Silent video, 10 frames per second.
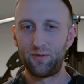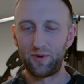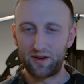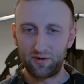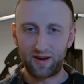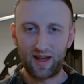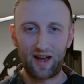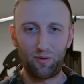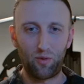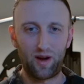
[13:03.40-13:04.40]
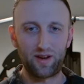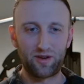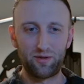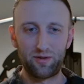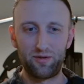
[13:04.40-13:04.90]
We do not want
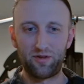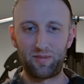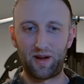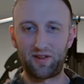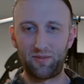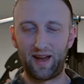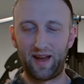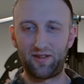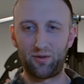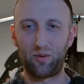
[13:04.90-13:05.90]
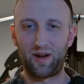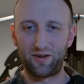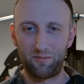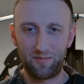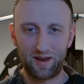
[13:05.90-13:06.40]
to lose muscle mass. We want
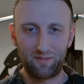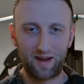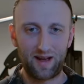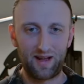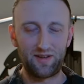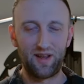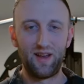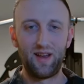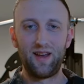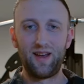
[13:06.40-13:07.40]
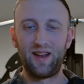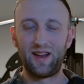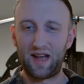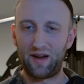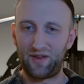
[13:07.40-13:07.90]
to minimize in
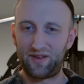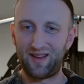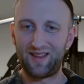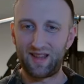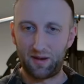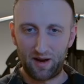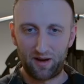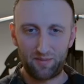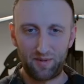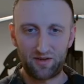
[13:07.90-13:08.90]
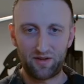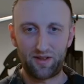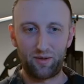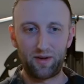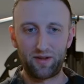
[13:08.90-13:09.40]
a deficit the amount of muscle
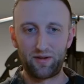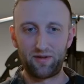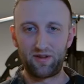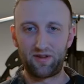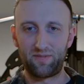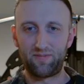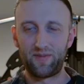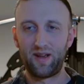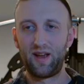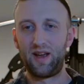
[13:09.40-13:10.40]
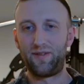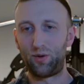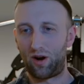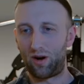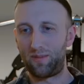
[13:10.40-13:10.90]
that we lose. If
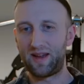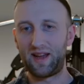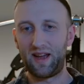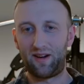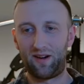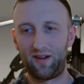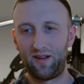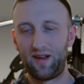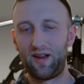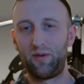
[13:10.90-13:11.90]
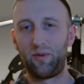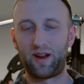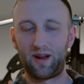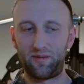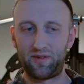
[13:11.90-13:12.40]
you are a beginner, when
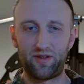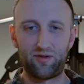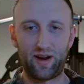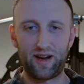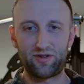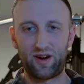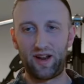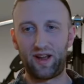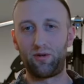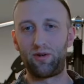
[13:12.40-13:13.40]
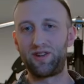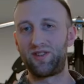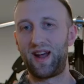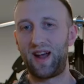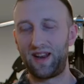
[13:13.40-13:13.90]
it comes to strength training or
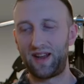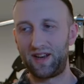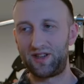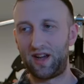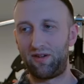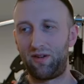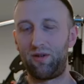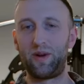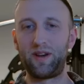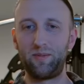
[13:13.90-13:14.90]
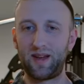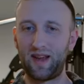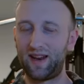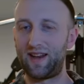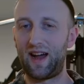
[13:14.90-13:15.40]
just dieting in general, when you
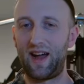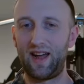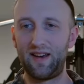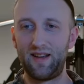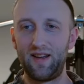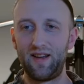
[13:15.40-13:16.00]
begin a diet,